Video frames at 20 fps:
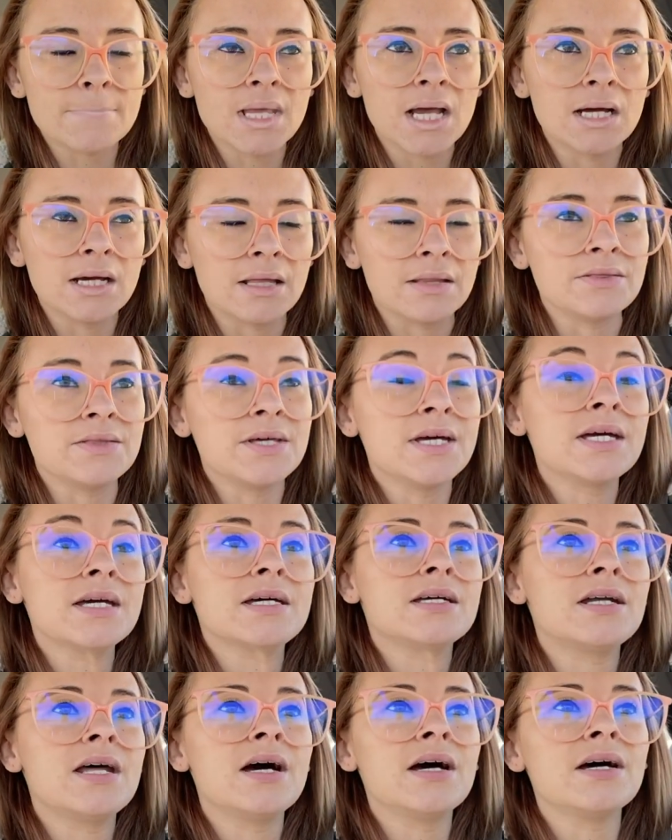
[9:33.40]
And
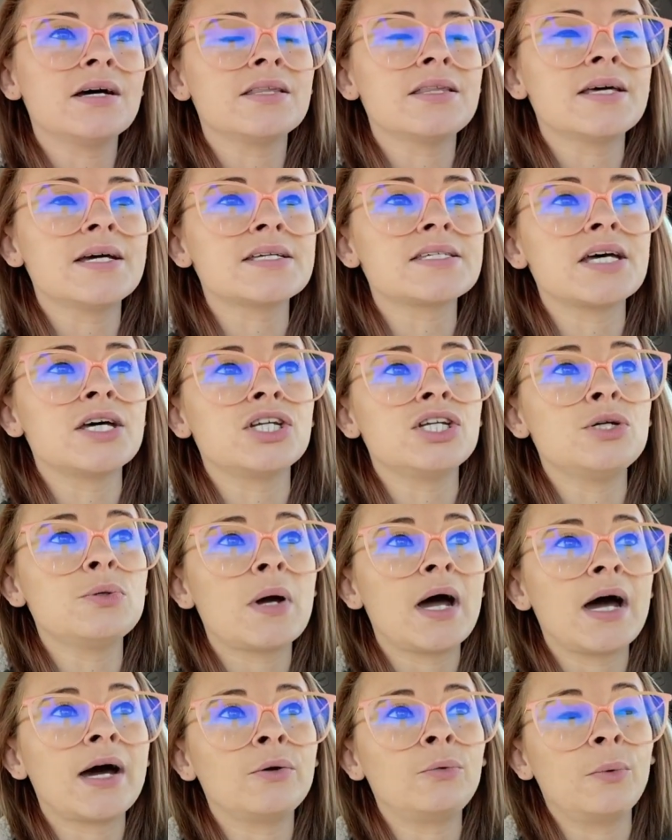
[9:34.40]
then they said you
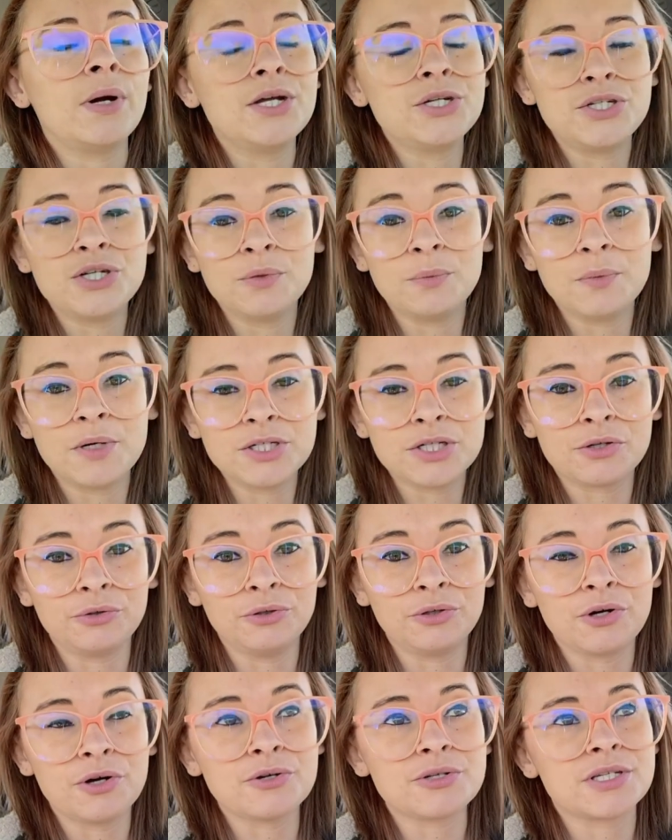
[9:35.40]
had way too much
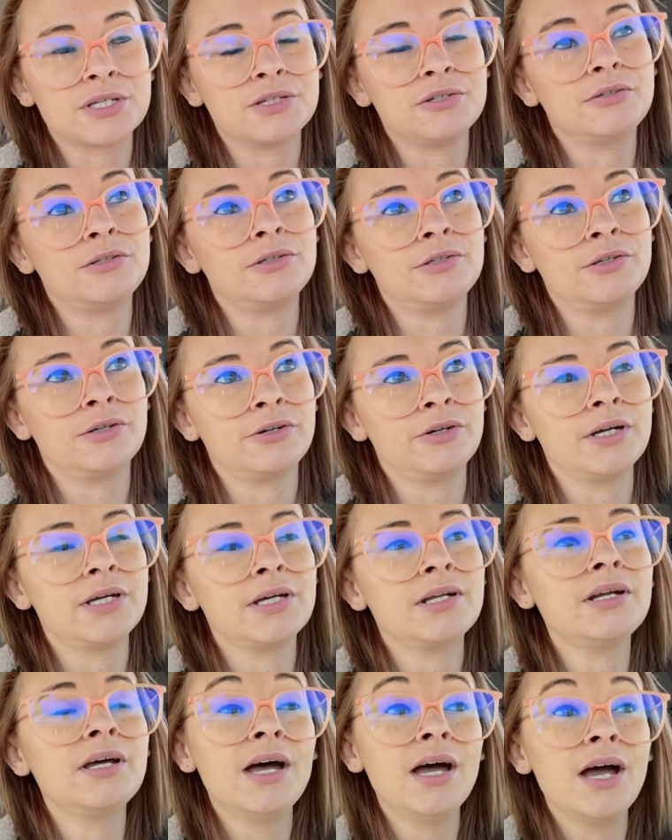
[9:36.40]
glucose in your
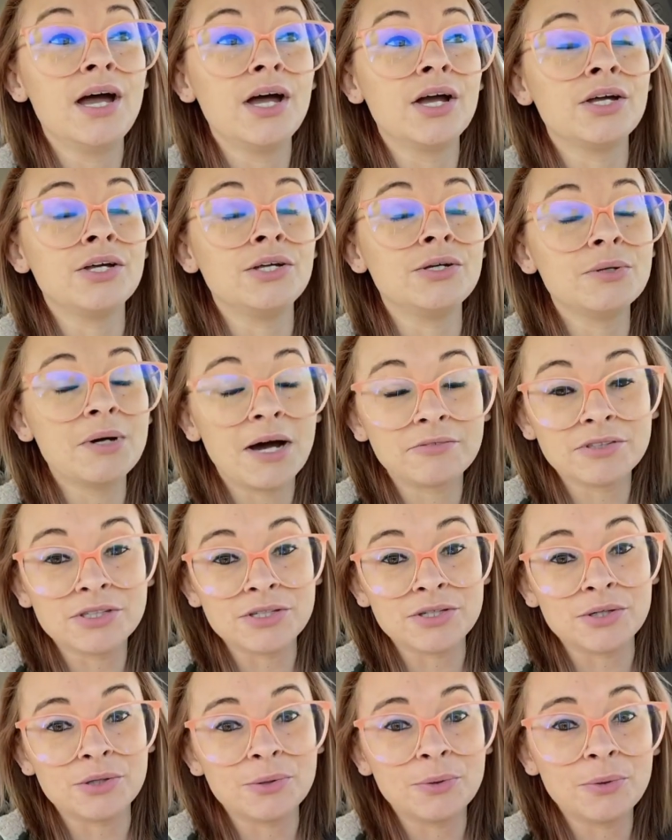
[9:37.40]
urine. You have to
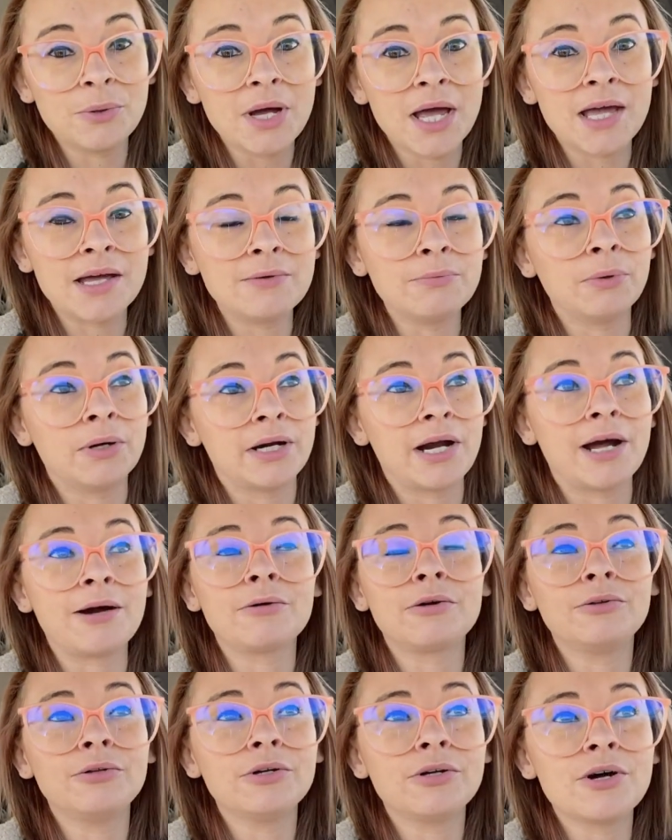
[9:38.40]
do a
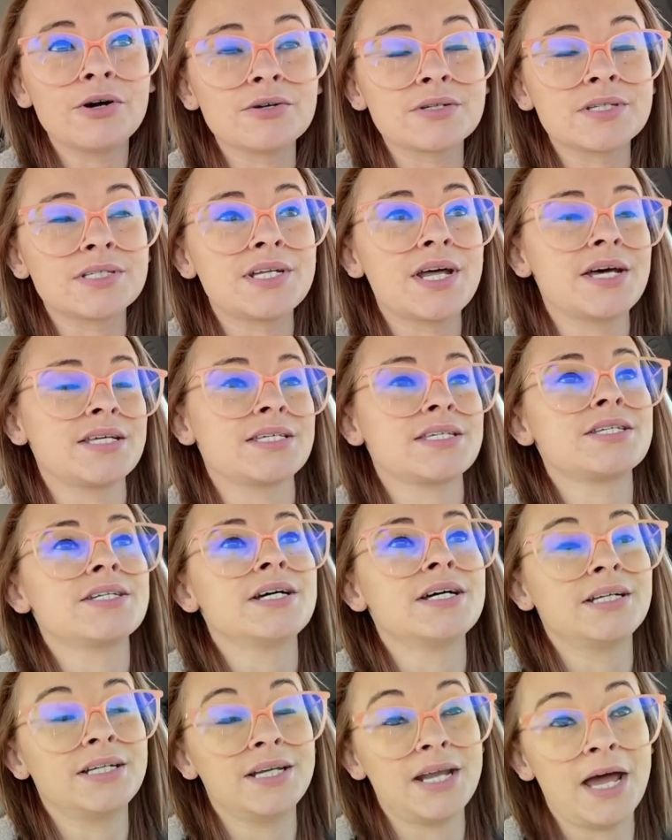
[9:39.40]
1-hour glucose
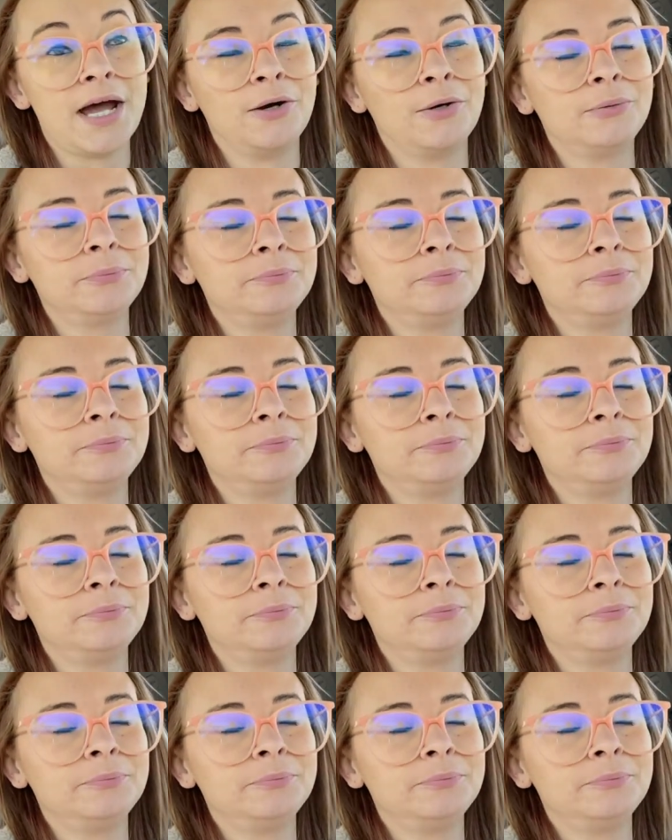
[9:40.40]
test now.